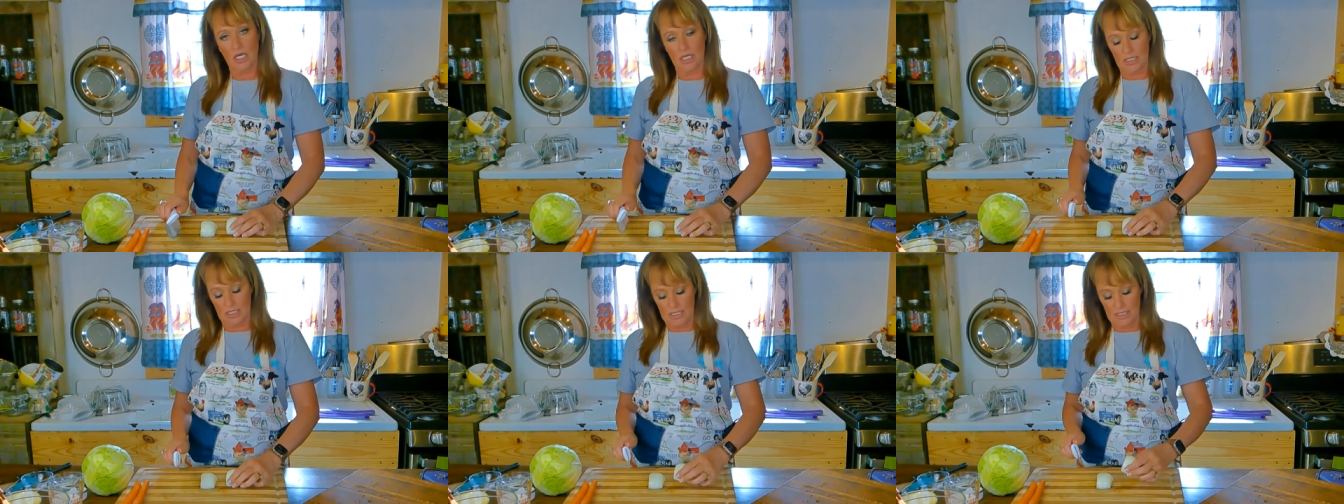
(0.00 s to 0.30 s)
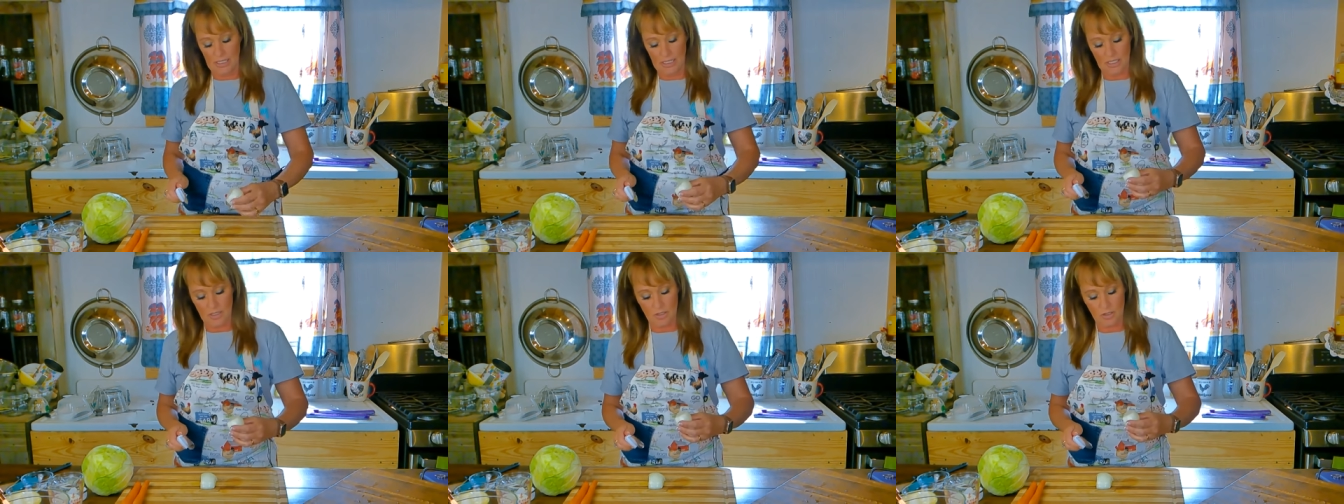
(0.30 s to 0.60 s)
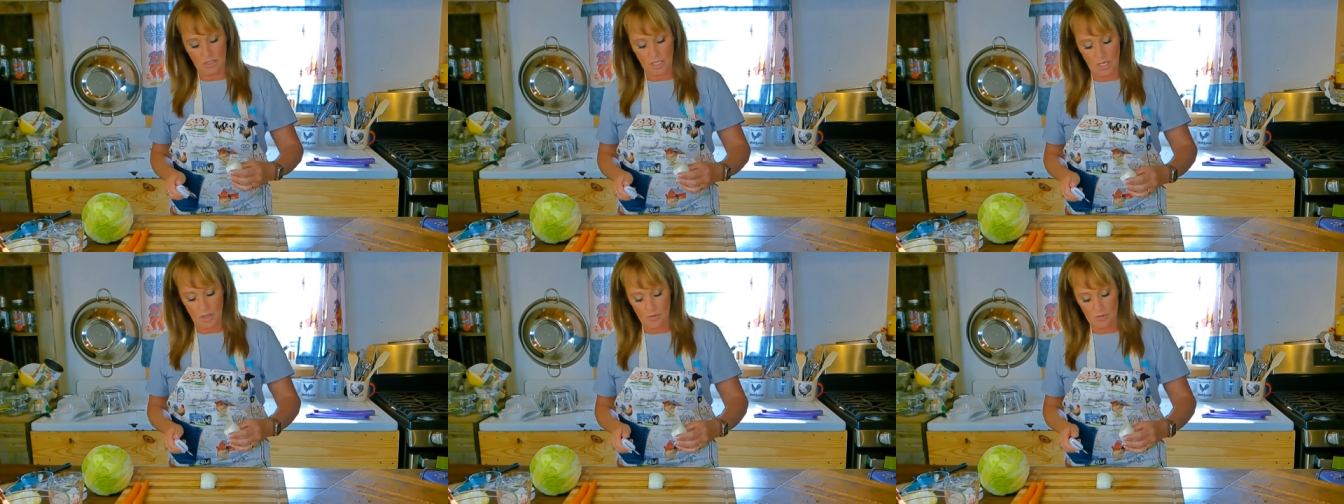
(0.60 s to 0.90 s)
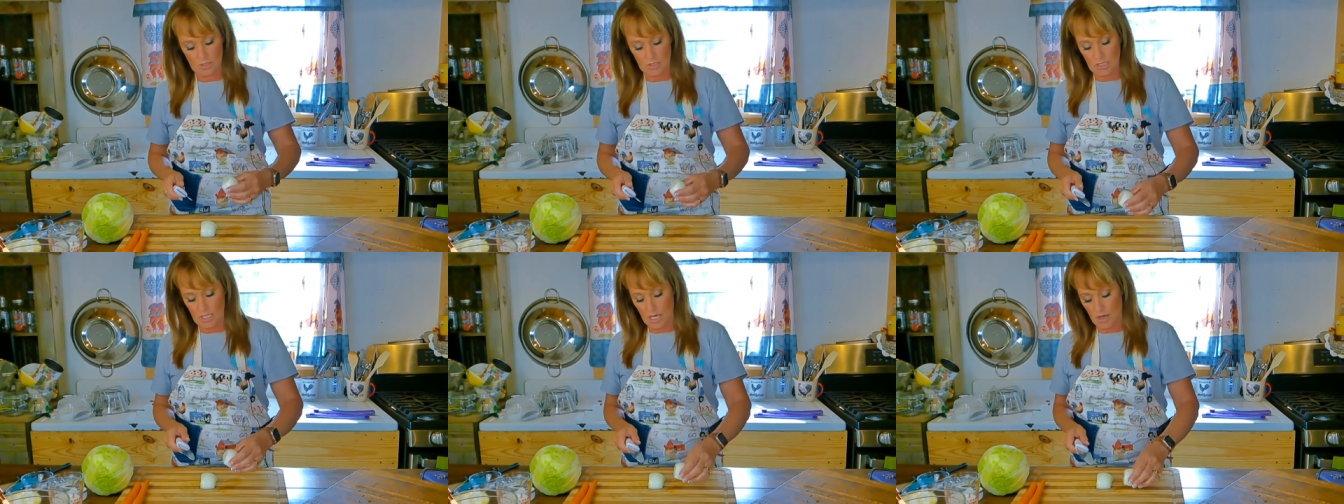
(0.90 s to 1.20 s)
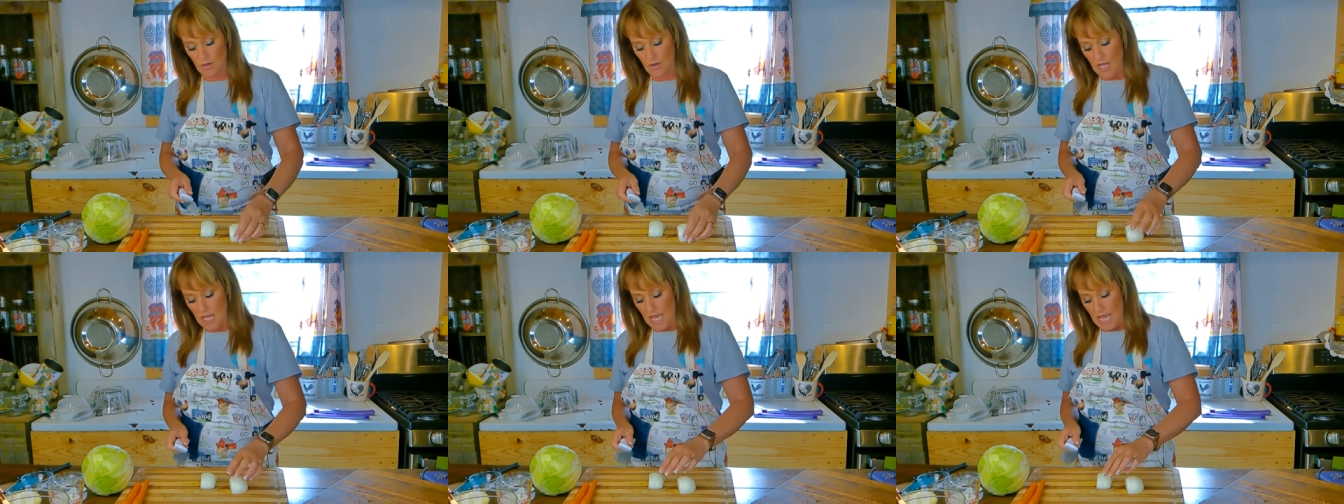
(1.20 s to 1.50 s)
onion in your
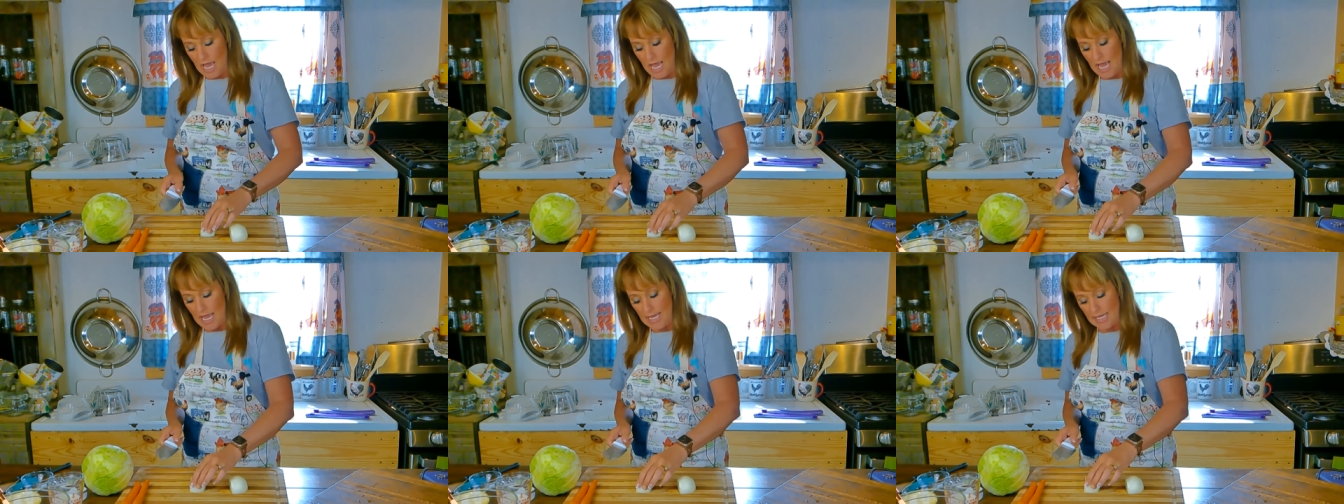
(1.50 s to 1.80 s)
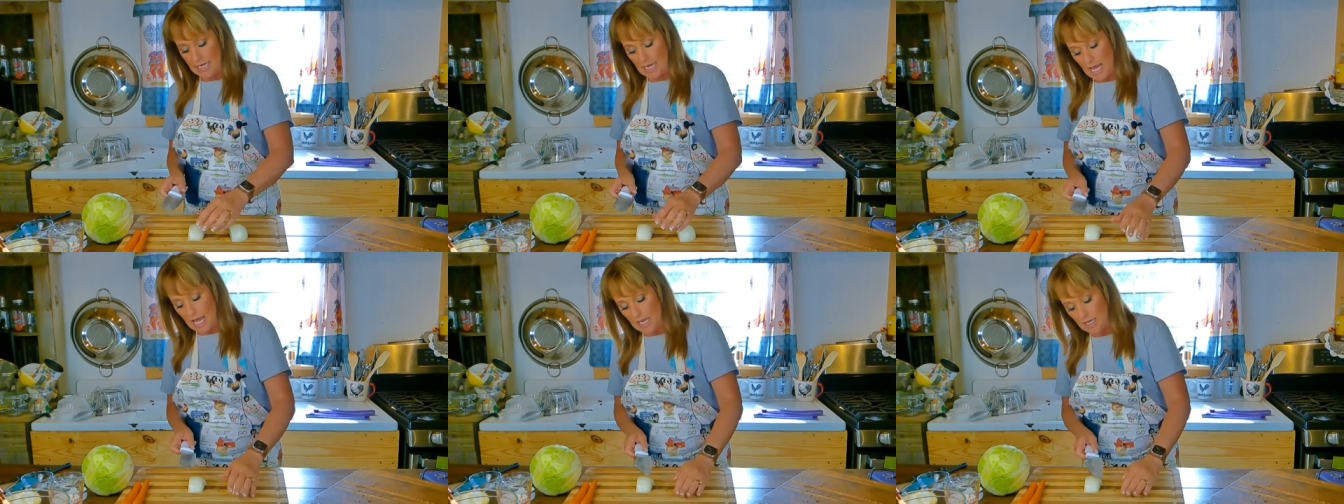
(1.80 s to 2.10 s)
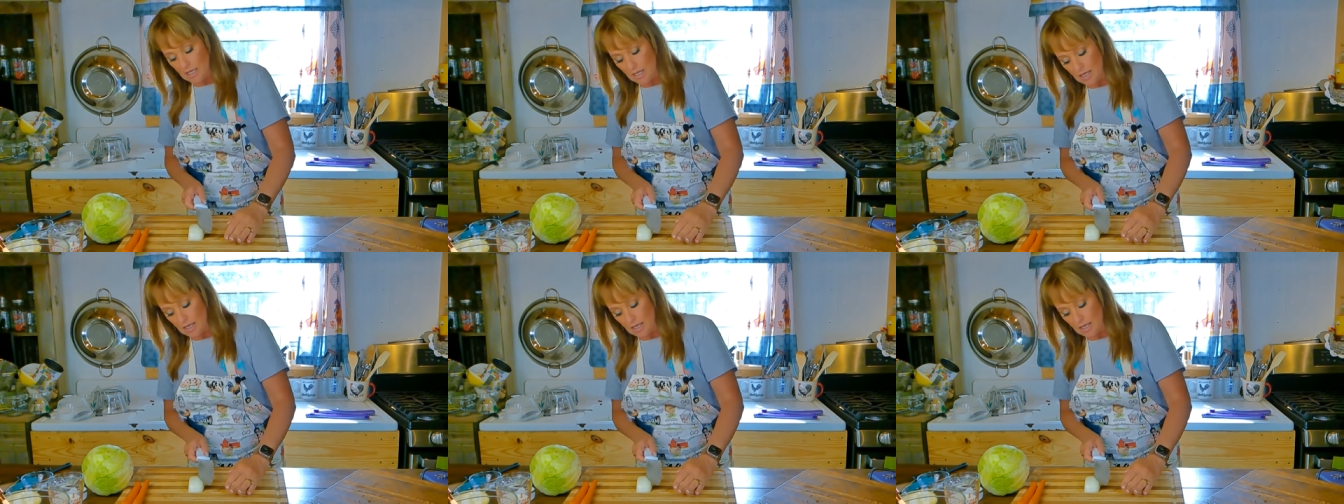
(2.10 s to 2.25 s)
coleslaw. And I